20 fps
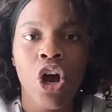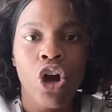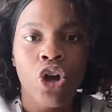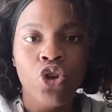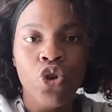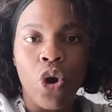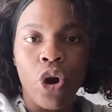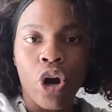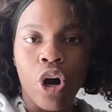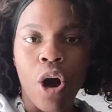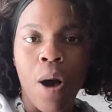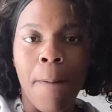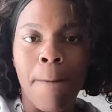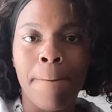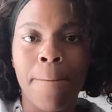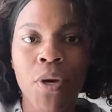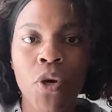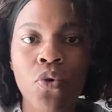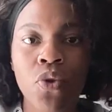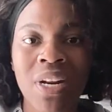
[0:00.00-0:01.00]
your
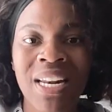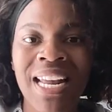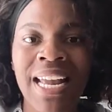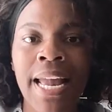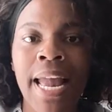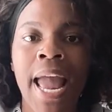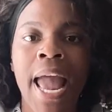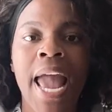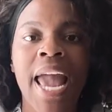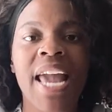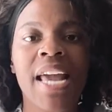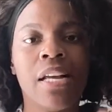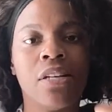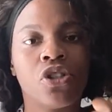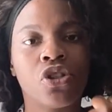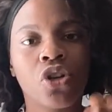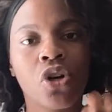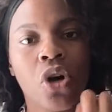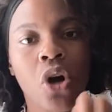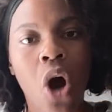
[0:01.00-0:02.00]
community
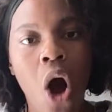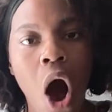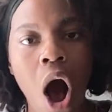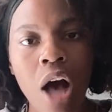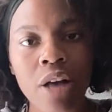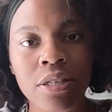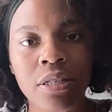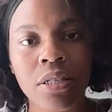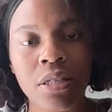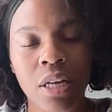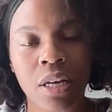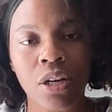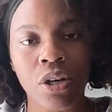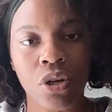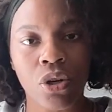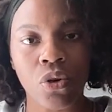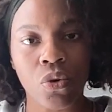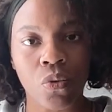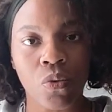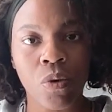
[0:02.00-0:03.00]
is costing
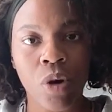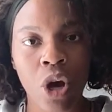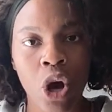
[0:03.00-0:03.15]
you